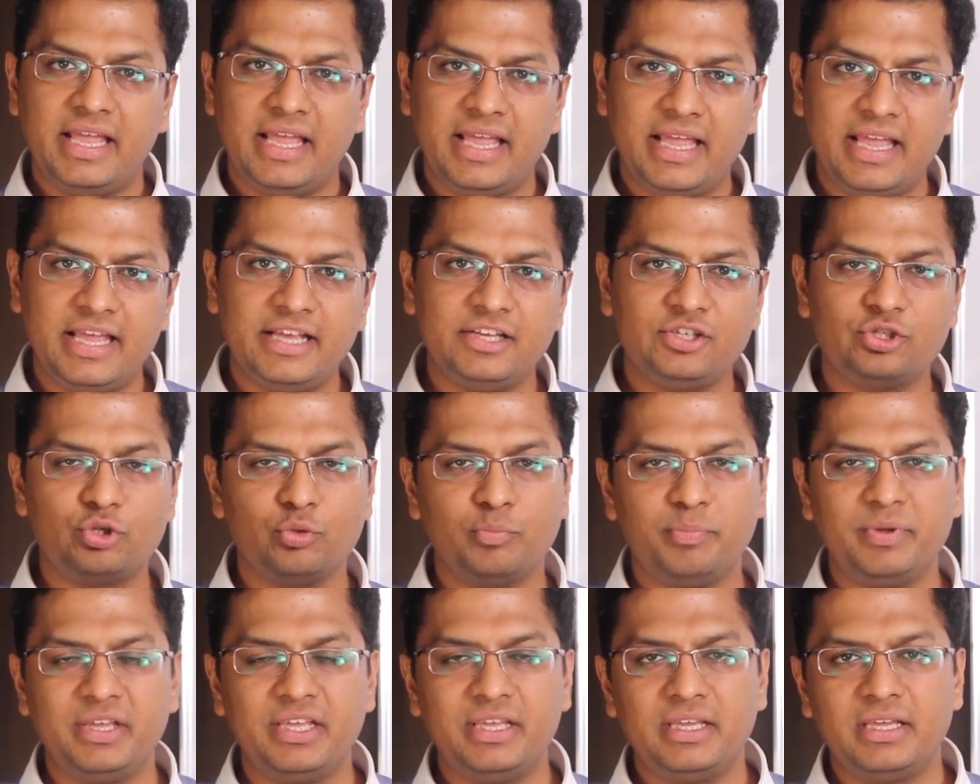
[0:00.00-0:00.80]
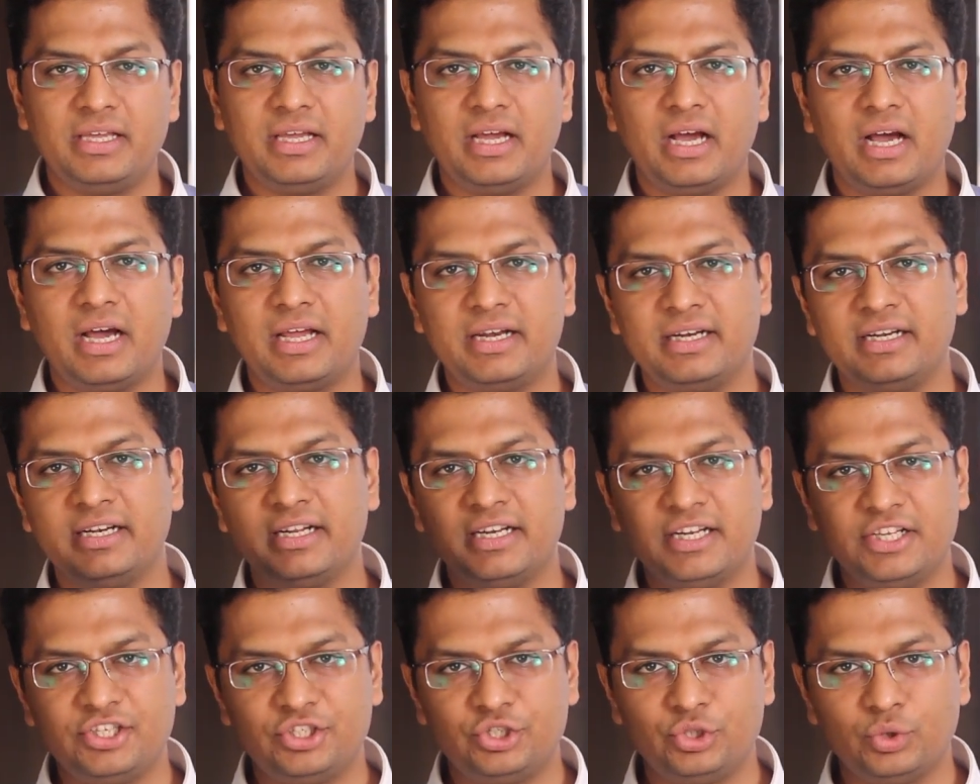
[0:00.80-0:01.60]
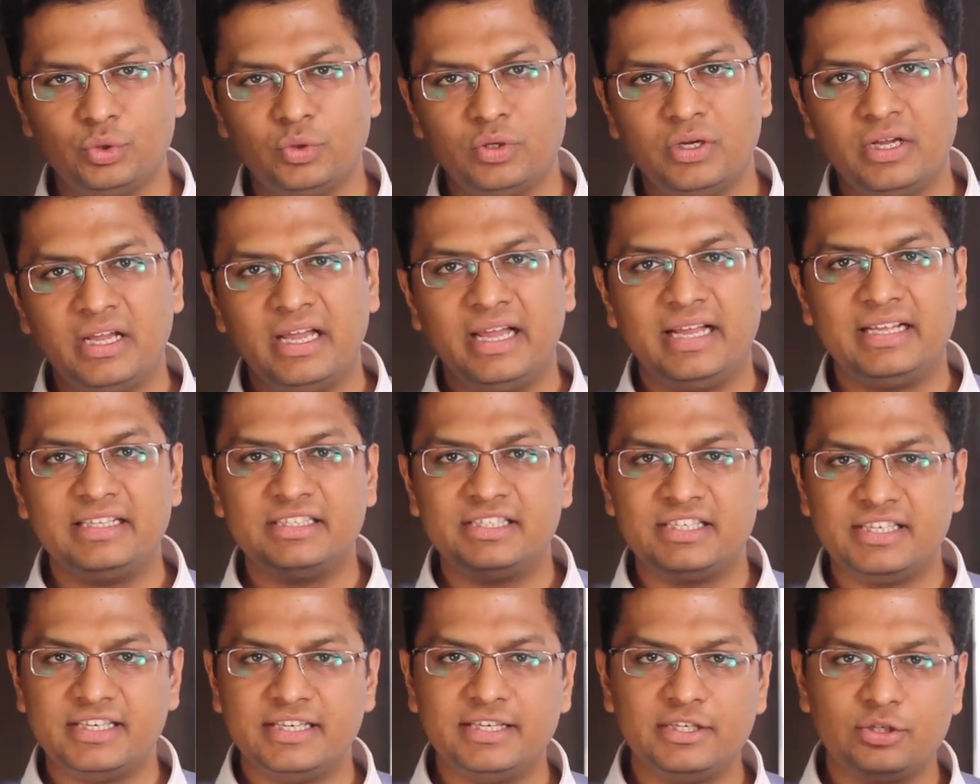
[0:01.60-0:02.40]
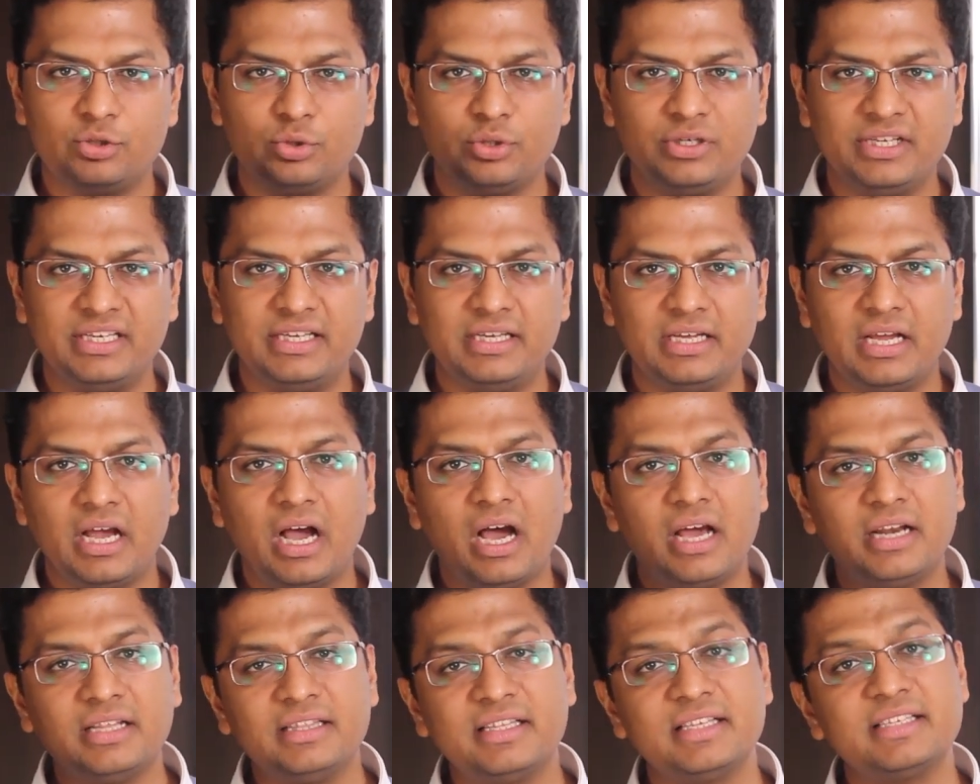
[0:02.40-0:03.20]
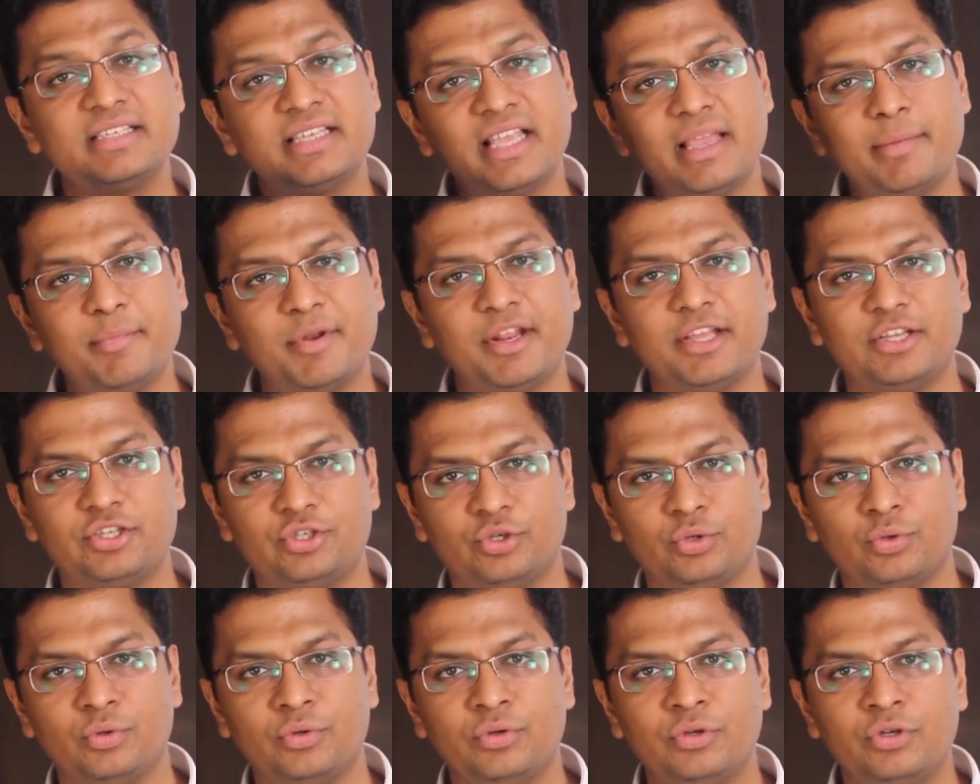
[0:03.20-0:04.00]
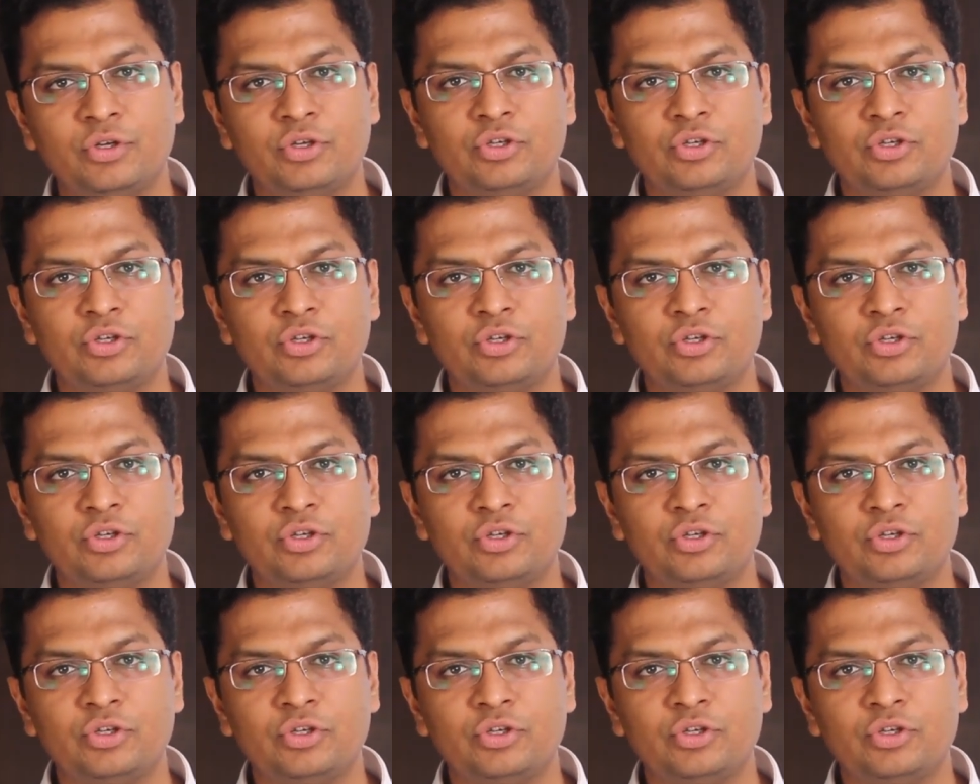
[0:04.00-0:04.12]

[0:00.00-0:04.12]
A is to B are in a ratio and C is to D are in the same ratio.